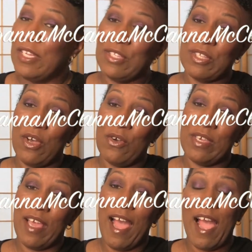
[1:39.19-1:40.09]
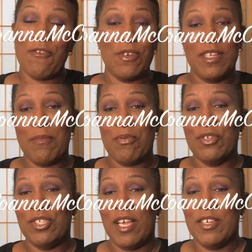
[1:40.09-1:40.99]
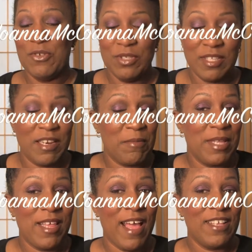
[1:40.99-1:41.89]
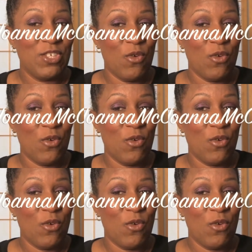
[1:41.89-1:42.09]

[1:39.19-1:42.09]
So yeah, I really appreciate you sending me that,